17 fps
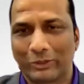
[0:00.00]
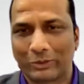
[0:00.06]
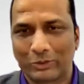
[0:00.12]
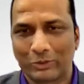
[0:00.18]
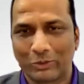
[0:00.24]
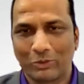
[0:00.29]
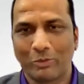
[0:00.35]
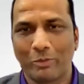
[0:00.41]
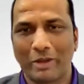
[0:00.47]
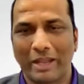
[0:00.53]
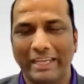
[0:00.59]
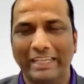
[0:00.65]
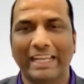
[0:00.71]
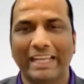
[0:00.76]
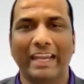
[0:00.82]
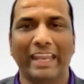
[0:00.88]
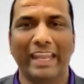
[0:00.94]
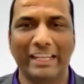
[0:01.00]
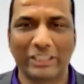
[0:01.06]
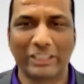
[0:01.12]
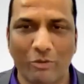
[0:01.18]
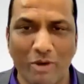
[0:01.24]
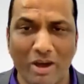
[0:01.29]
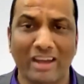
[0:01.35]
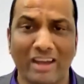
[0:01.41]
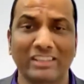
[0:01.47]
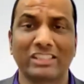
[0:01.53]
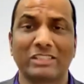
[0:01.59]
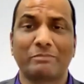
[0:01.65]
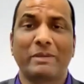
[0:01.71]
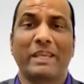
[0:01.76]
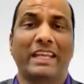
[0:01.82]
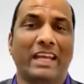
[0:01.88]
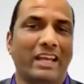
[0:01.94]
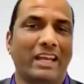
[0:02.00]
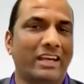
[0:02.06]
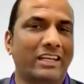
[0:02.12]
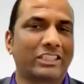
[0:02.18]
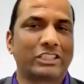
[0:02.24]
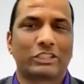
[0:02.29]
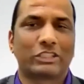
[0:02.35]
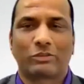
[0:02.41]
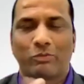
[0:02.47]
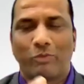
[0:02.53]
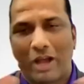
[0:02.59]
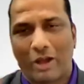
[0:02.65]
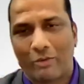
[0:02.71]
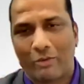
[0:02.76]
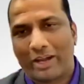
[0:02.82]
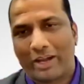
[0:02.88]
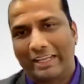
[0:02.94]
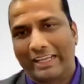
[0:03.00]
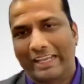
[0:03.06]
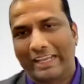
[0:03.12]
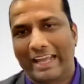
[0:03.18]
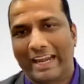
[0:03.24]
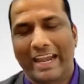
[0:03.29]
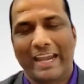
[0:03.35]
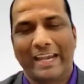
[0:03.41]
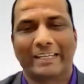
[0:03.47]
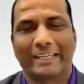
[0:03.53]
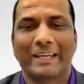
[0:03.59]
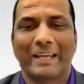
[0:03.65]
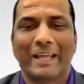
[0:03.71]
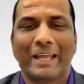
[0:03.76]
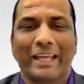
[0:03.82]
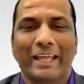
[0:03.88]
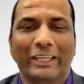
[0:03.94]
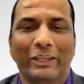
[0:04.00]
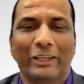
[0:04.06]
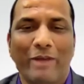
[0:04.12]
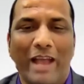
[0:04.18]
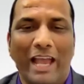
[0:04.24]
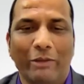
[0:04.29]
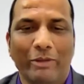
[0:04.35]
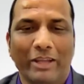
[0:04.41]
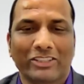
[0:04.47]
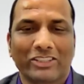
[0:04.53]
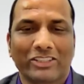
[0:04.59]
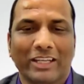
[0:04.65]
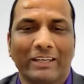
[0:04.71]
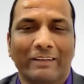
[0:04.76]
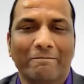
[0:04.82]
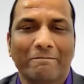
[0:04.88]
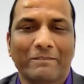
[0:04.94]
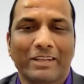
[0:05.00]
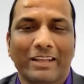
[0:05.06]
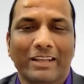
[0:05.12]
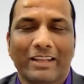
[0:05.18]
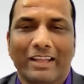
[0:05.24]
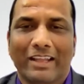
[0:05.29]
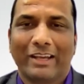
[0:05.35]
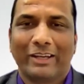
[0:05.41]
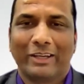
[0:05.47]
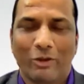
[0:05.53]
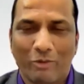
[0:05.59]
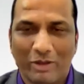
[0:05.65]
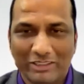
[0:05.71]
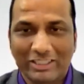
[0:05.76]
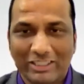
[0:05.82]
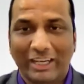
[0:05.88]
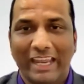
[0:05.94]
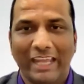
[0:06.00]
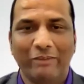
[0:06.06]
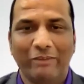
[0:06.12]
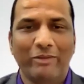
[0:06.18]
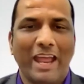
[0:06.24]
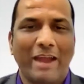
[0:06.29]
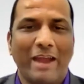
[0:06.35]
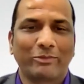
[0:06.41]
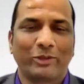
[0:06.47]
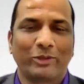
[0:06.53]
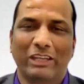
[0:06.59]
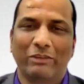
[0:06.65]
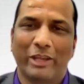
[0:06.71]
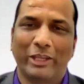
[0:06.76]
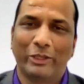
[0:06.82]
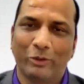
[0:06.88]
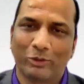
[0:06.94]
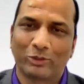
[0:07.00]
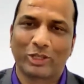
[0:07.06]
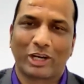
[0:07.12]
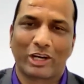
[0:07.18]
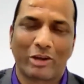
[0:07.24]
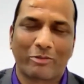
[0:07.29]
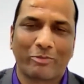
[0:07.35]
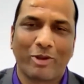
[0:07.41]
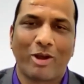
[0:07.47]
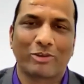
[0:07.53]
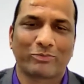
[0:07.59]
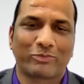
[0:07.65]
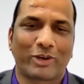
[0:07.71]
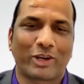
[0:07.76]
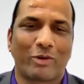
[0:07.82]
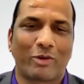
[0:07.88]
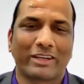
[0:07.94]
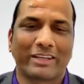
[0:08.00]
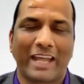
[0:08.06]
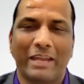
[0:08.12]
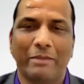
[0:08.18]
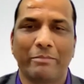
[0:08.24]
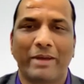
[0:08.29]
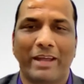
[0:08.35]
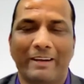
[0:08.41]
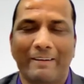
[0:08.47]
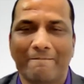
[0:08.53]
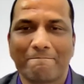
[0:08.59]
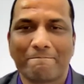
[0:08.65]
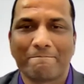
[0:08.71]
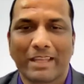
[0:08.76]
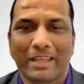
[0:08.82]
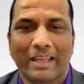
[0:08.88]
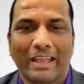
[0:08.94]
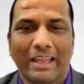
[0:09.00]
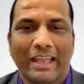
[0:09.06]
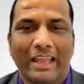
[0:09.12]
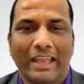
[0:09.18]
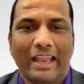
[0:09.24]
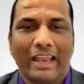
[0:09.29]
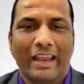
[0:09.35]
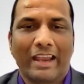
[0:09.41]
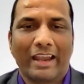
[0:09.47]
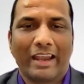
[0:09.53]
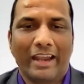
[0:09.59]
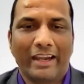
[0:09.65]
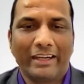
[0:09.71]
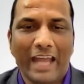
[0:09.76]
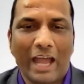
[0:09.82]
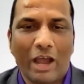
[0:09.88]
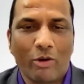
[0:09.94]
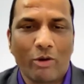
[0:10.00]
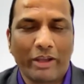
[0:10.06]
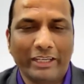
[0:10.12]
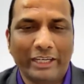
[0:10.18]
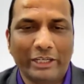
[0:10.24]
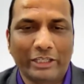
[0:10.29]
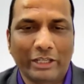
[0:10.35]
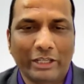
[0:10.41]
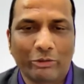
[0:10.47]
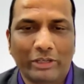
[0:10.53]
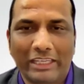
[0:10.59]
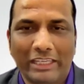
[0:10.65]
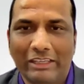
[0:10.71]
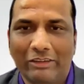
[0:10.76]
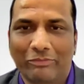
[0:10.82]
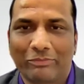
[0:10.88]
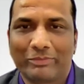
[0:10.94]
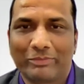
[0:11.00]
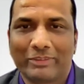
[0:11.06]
to encourage our speakers. Wow, what a great evaluation. Now, once again, we have to give a huge round of applause for our timer. And now I need to give